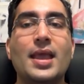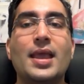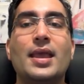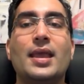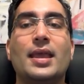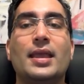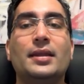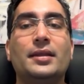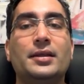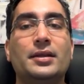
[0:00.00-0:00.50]

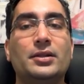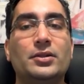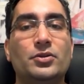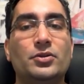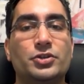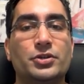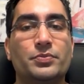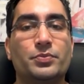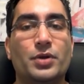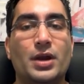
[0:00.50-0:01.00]
In
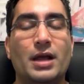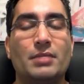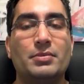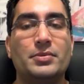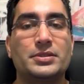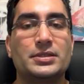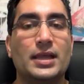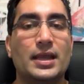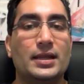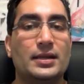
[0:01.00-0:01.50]
conclusion,
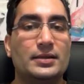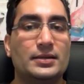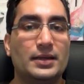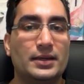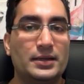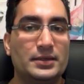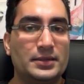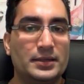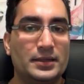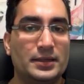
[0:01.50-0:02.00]
problems like
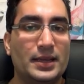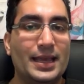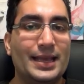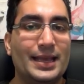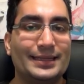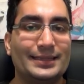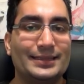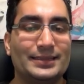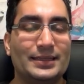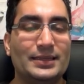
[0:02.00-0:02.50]

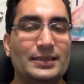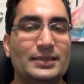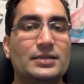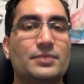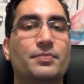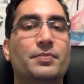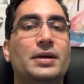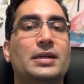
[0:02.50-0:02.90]
exist,